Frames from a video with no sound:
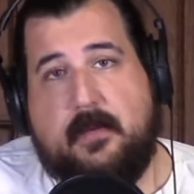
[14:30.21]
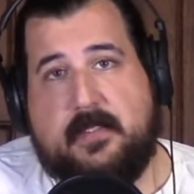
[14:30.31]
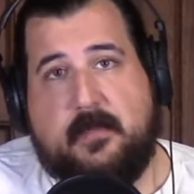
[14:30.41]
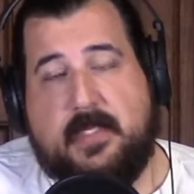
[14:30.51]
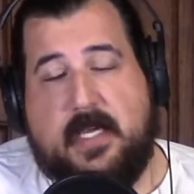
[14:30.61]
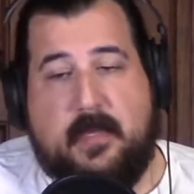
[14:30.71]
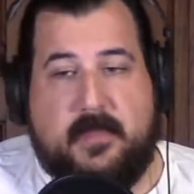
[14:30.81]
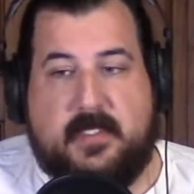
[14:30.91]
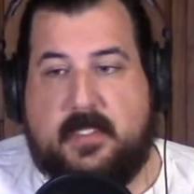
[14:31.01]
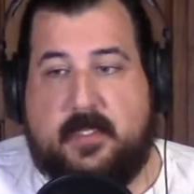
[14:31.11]

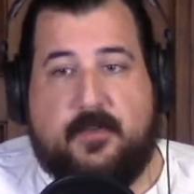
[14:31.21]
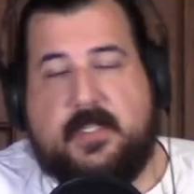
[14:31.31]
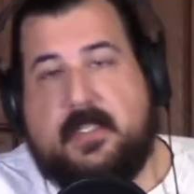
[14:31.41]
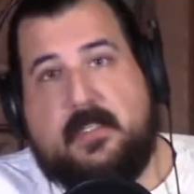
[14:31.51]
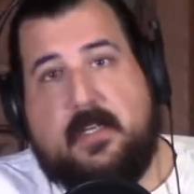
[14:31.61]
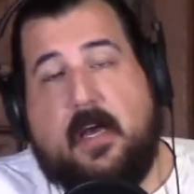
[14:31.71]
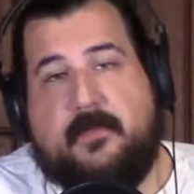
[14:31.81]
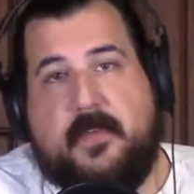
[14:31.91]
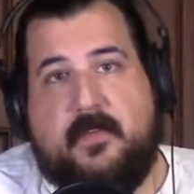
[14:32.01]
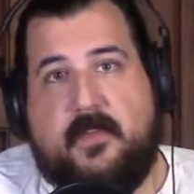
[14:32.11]
Sometimes you're just
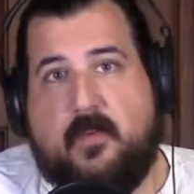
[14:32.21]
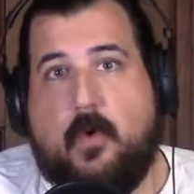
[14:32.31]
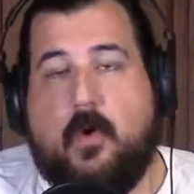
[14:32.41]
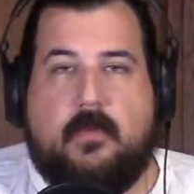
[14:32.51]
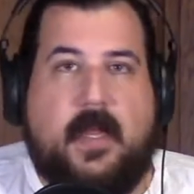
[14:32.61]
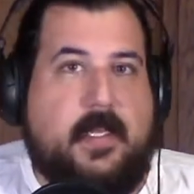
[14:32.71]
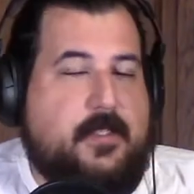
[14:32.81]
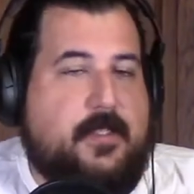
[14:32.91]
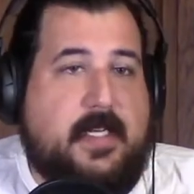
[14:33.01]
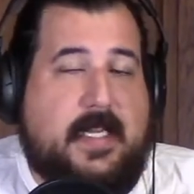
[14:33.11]
not fit for the role, right?
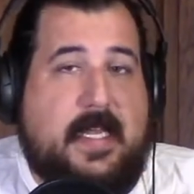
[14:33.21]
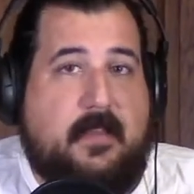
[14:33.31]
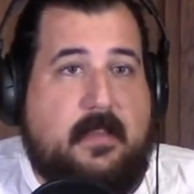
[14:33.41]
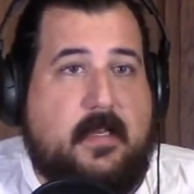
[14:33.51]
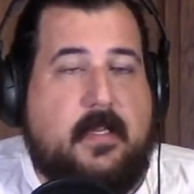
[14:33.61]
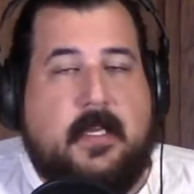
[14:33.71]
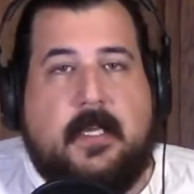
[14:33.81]
It's just like anything.